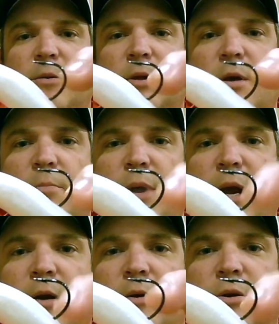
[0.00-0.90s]

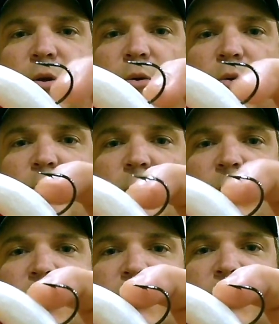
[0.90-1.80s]
compared to the
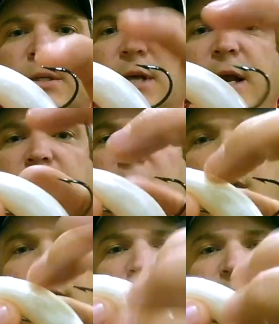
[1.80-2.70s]
distance here, a
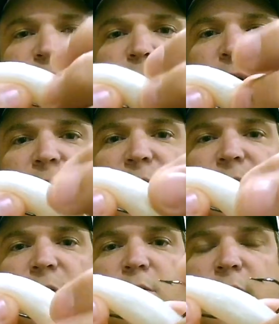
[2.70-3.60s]
lot of times your
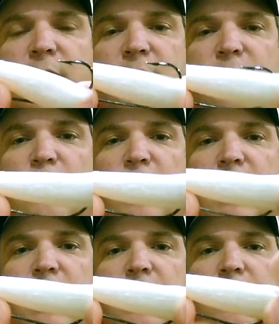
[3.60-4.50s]
plastic will get in the way.